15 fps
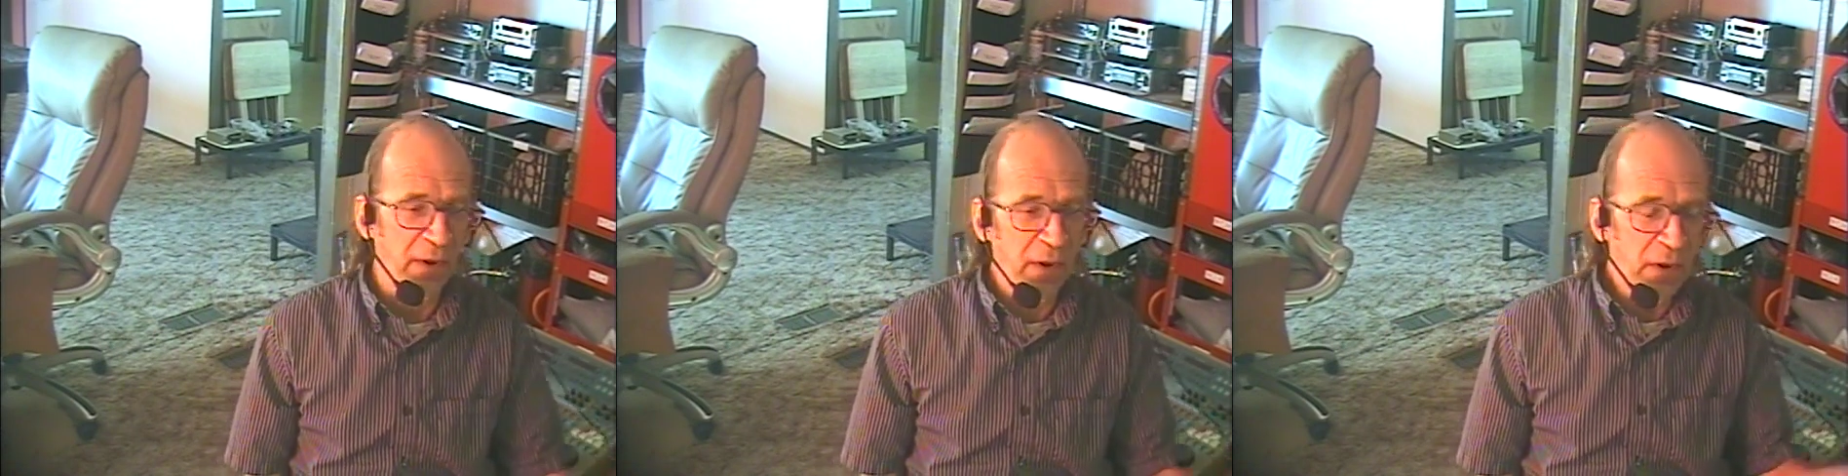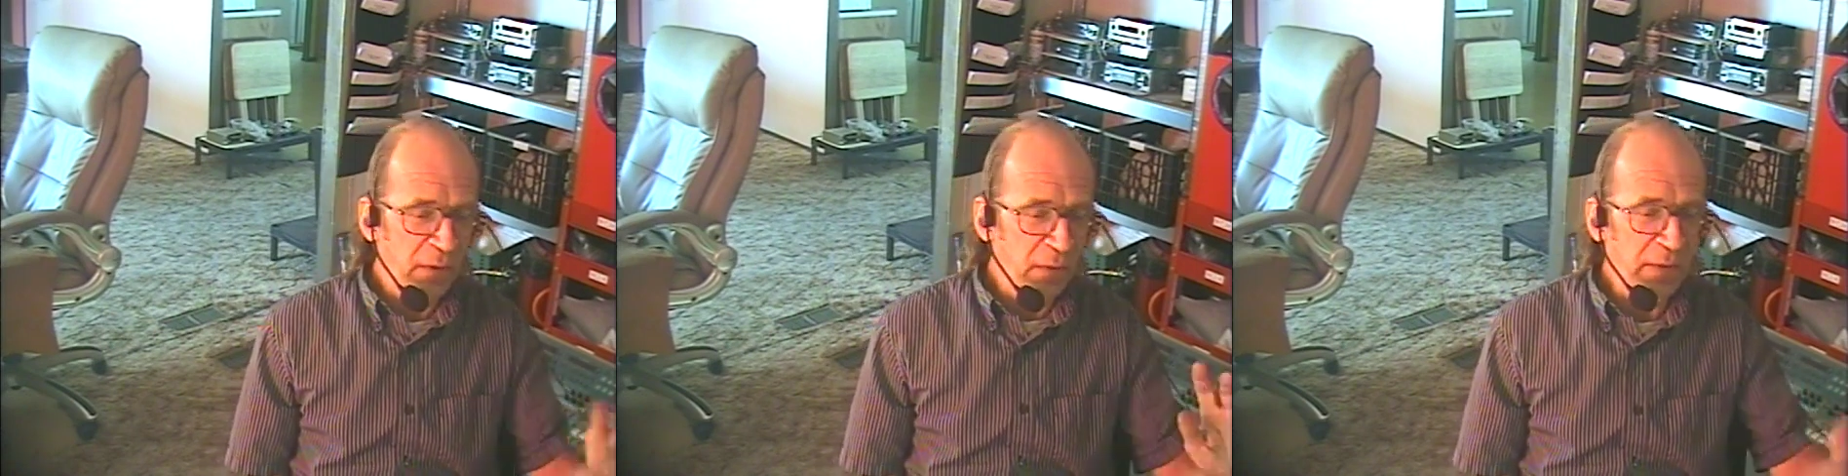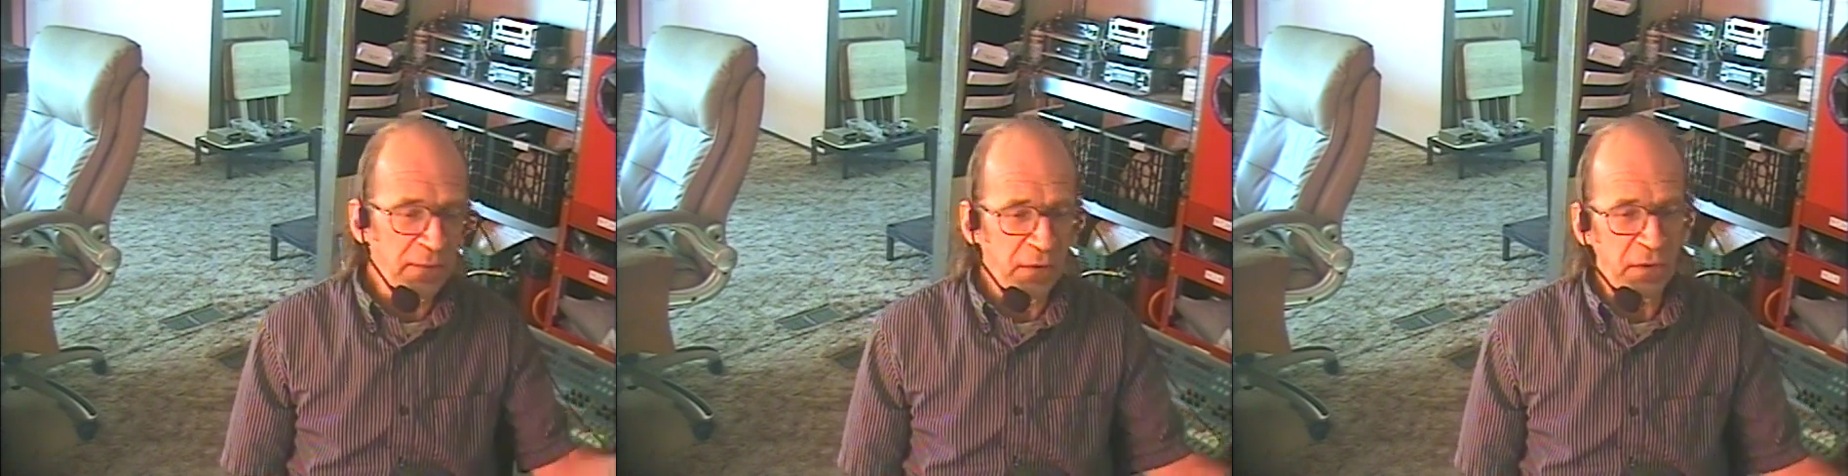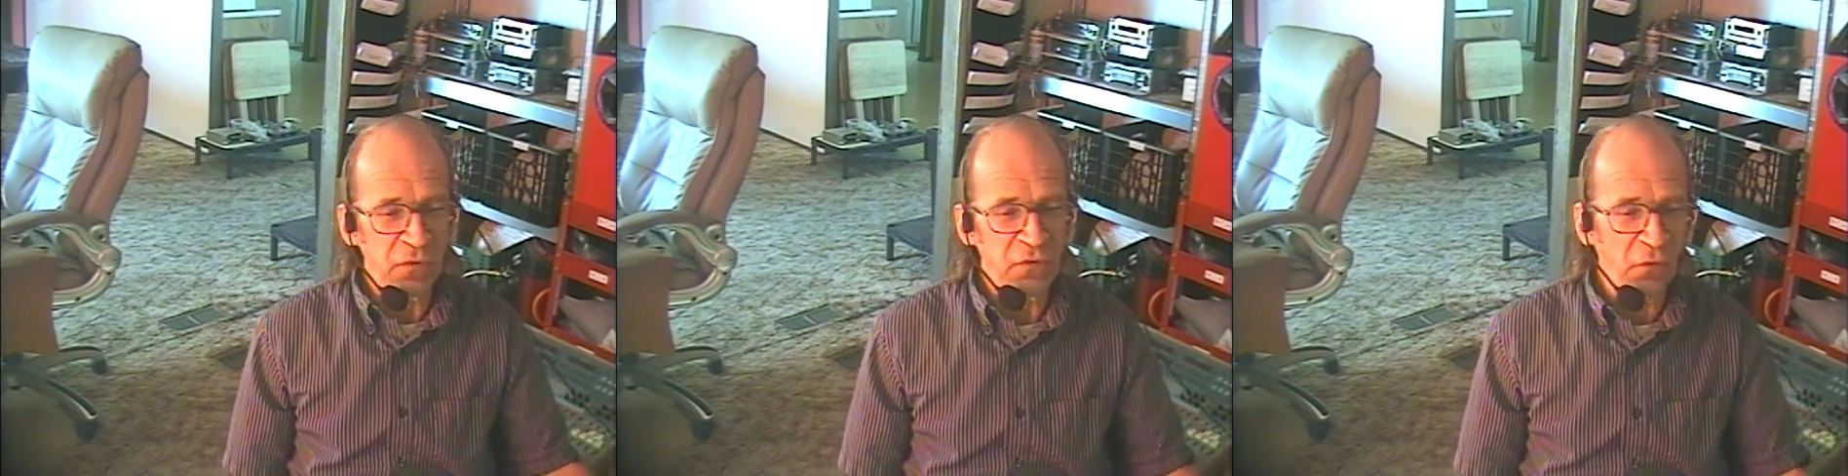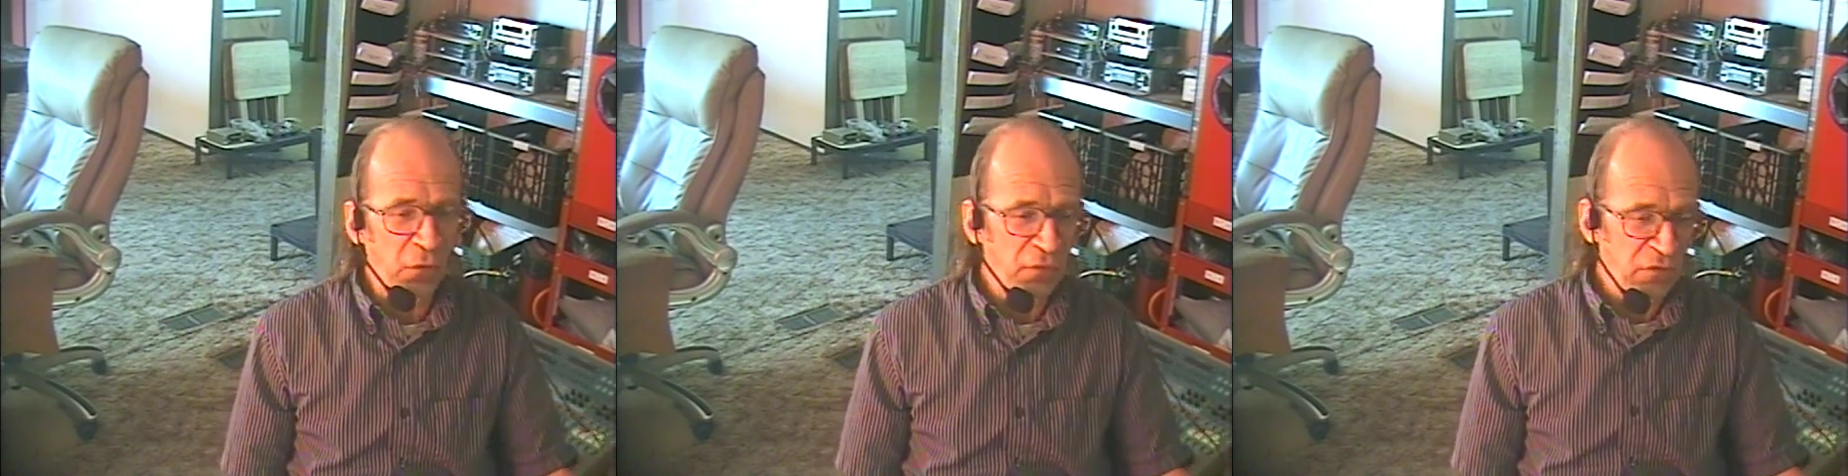clean the
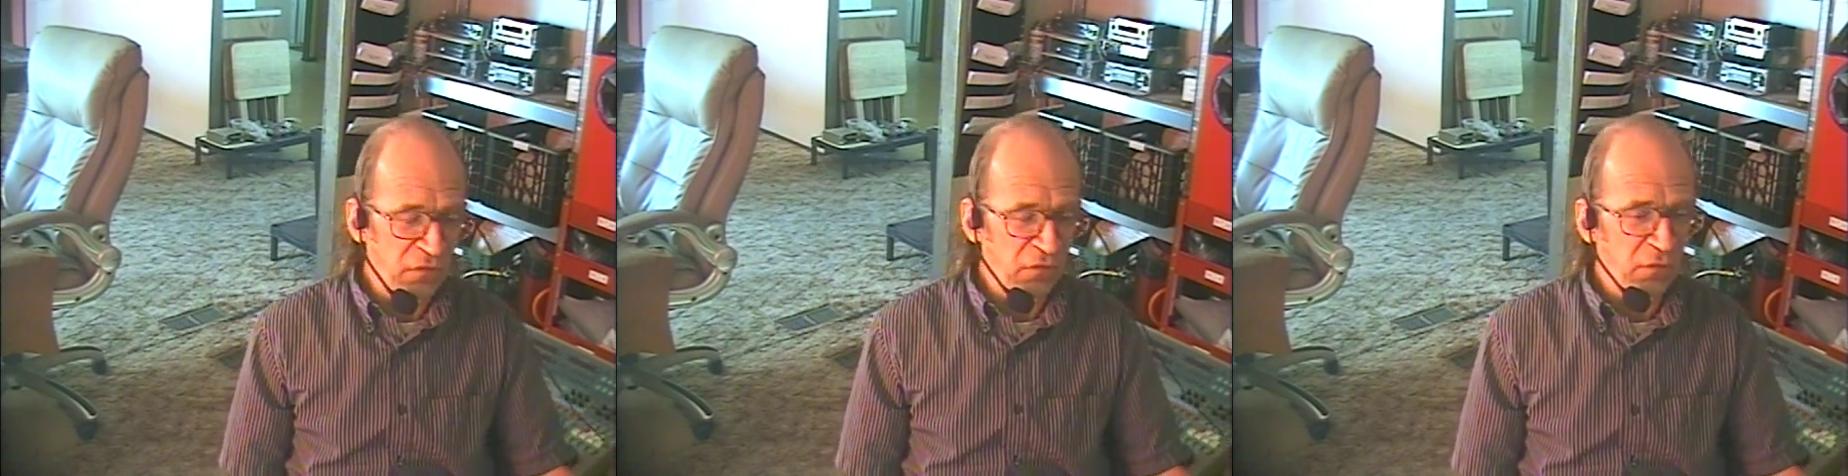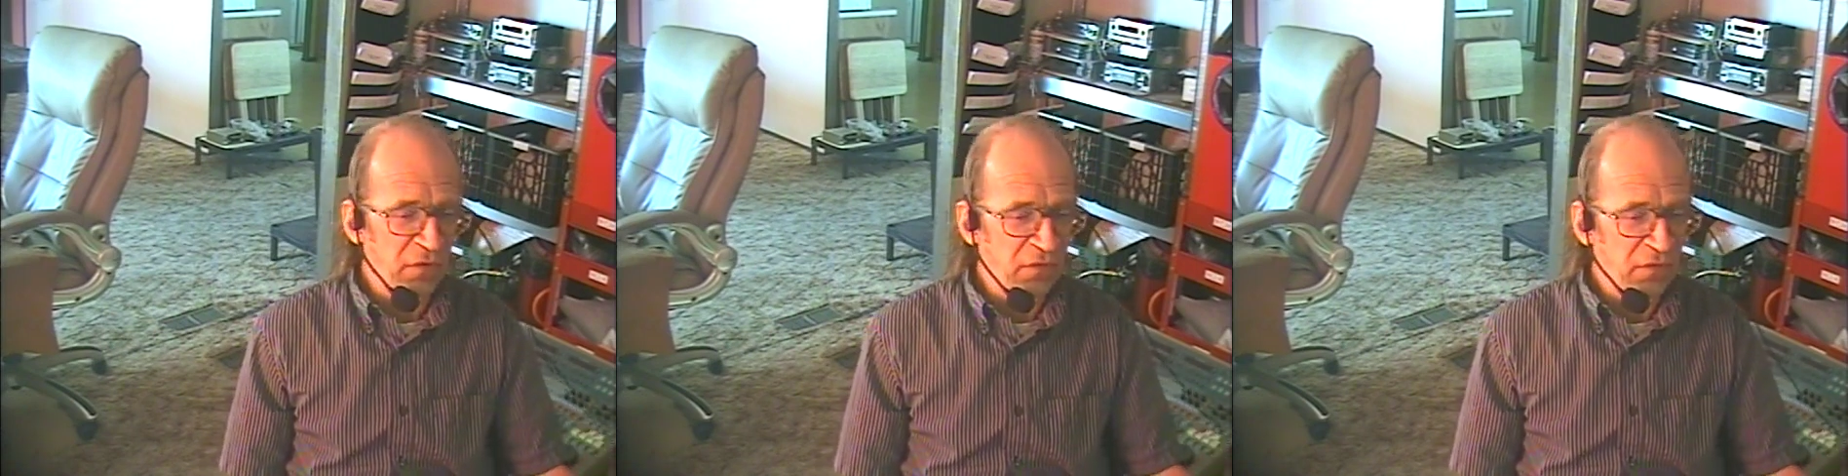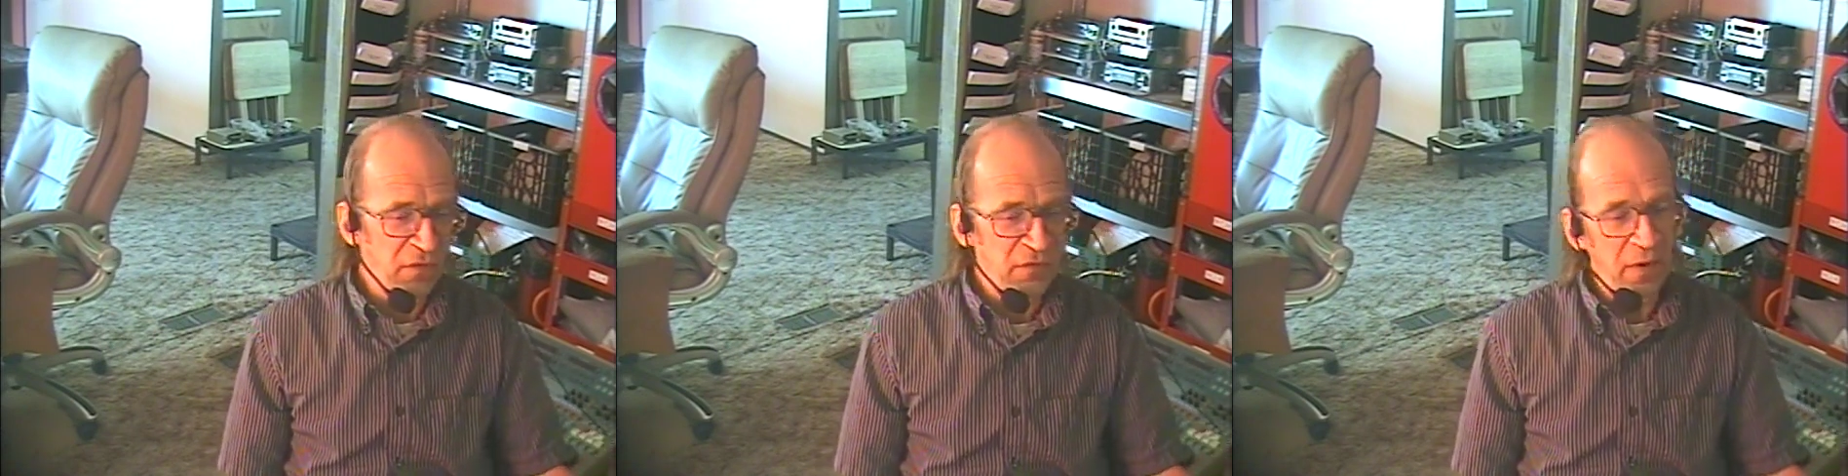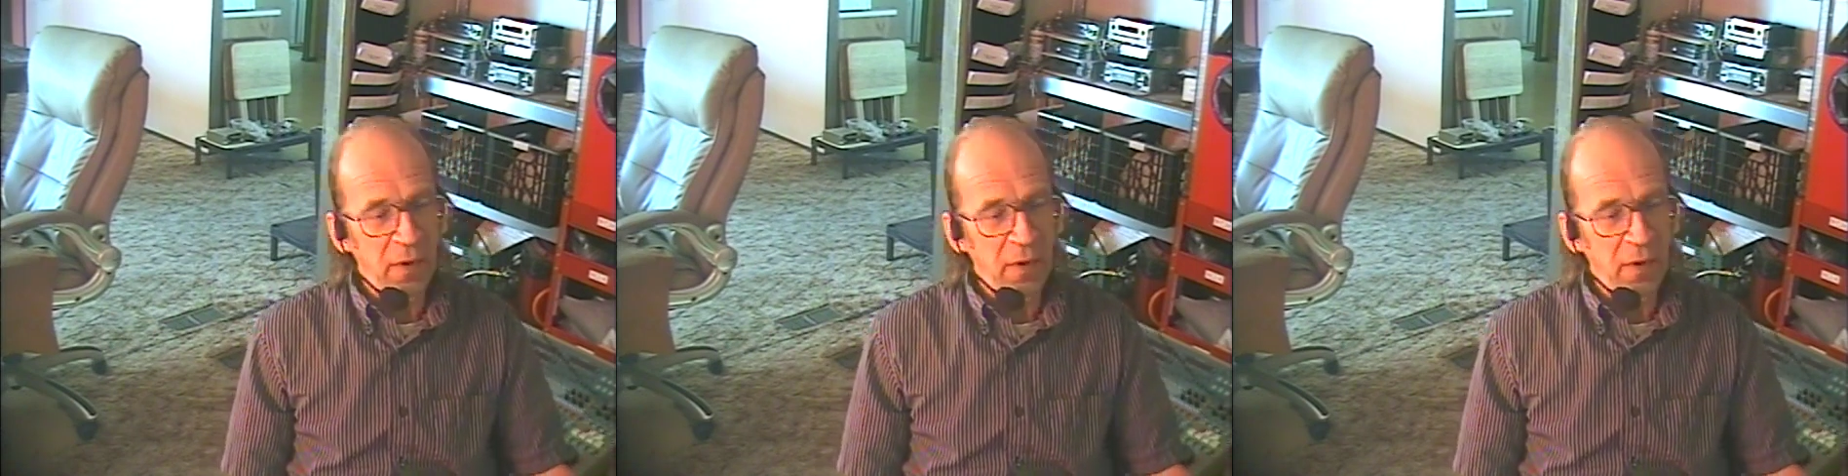controls and switches,